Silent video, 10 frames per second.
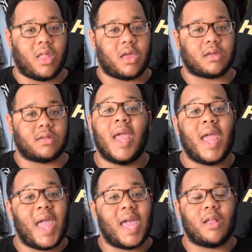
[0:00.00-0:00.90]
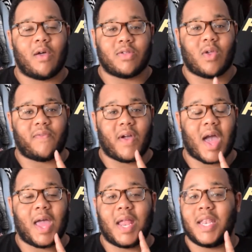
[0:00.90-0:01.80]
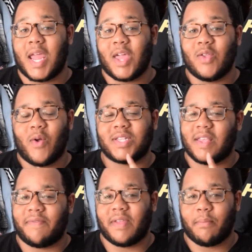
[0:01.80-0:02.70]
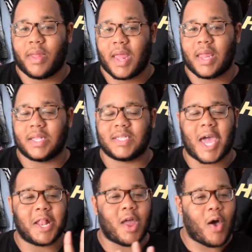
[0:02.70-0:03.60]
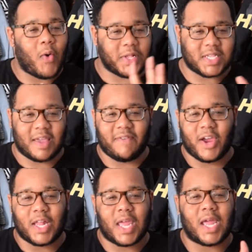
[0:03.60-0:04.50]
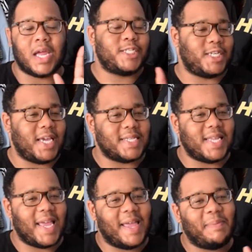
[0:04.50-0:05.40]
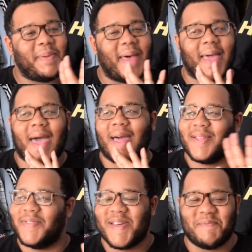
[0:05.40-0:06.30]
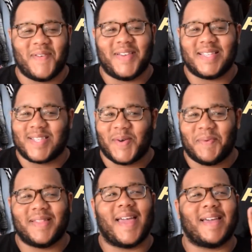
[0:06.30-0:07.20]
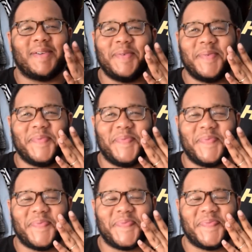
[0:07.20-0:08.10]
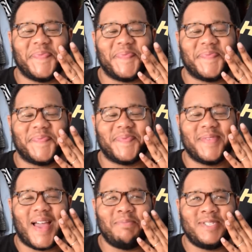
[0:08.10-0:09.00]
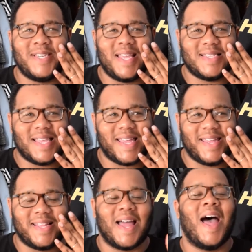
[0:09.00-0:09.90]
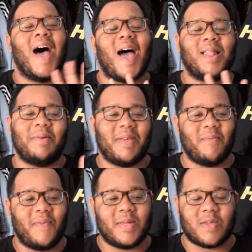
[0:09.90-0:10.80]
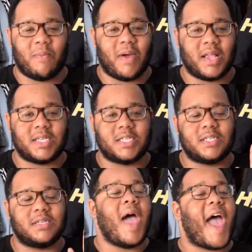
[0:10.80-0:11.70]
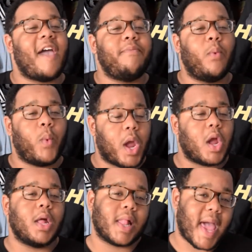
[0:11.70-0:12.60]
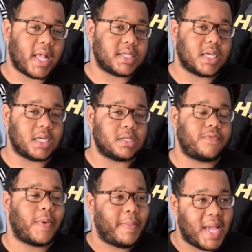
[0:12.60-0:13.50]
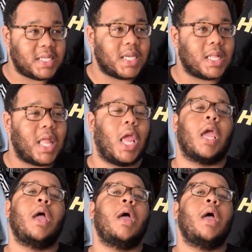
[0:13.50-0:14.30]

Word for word: Looks. And also I forgot Nick and Nora's Infinite Playlist. I know it's like very like cheesy, but I love that movie so like, ooh. I'm cheesing. I love that movie so much. I've been wearing glasses for basically